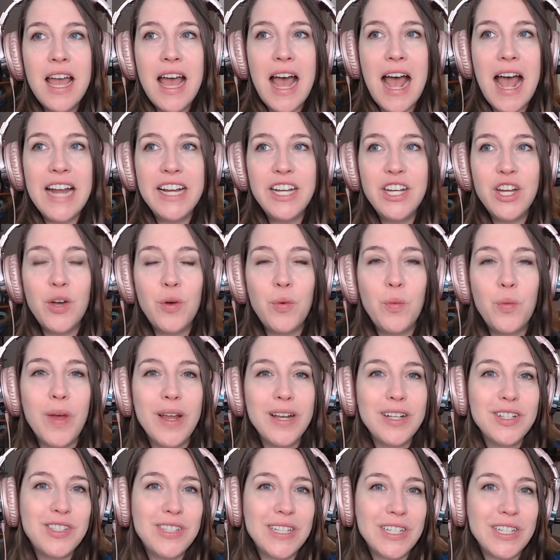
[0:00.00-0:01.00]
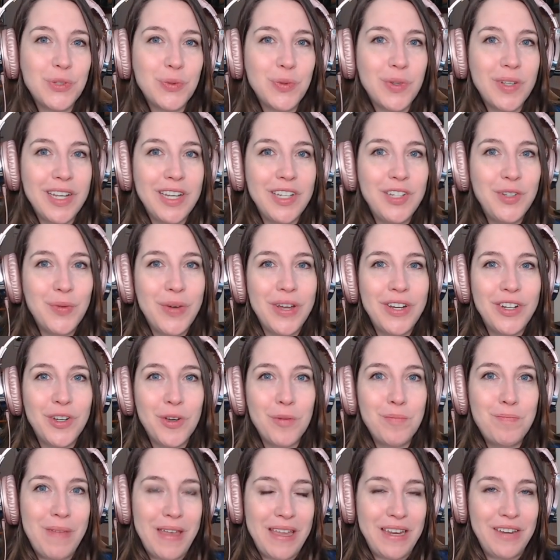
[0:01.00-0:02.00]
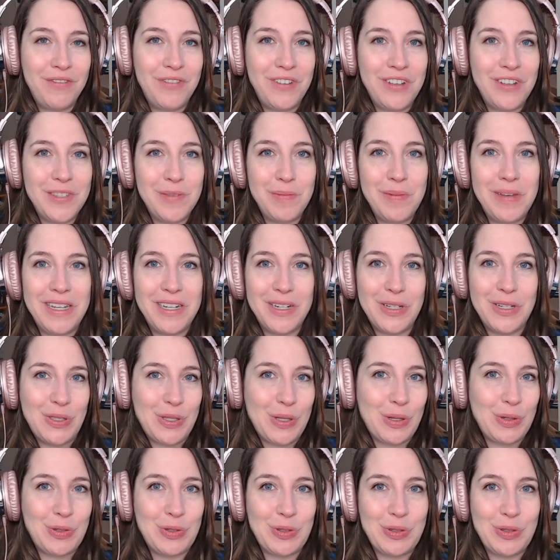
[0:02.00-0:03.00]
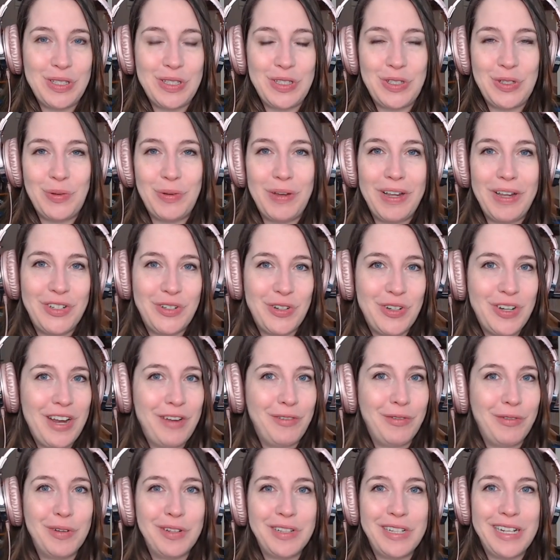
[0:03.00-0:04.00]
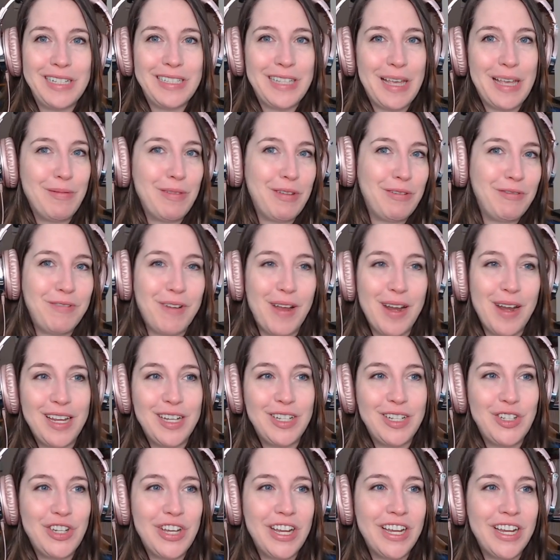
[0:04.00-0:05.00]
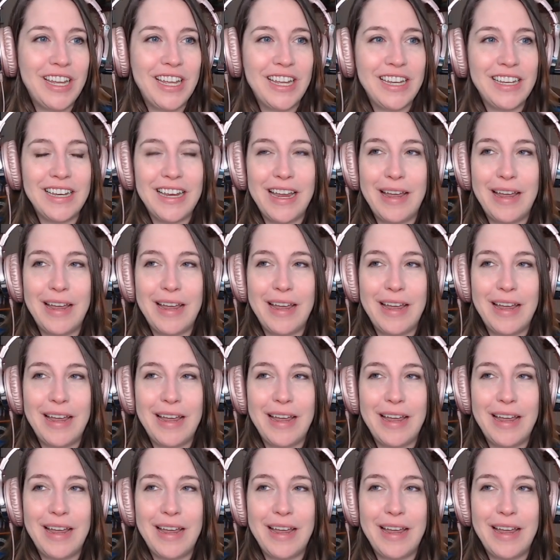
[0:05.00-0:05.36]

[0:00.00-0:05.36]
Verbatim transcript: I know when sexual innuendo benefits me in a social situation. Everyone thinks I'm the funny chick and